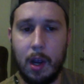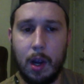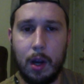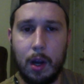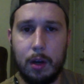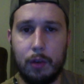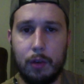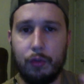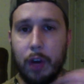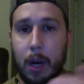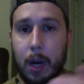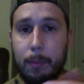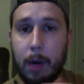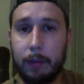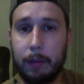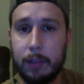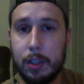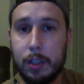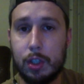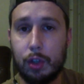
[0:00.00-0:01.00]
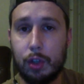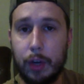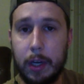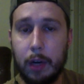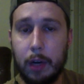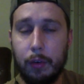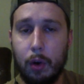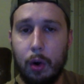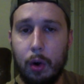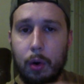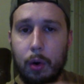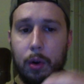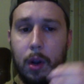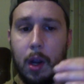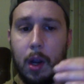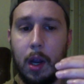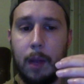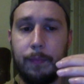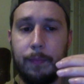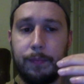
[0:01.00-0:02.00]
Run him off the screen and roll.
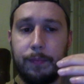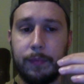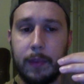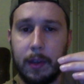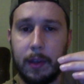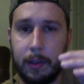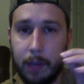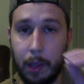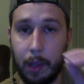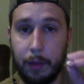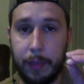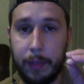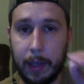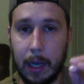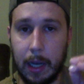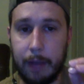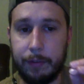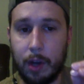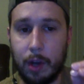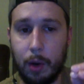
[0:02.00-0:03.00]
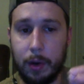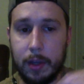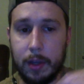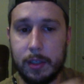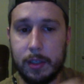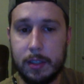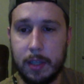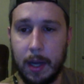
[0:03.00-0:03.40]
Another thing I've noticed,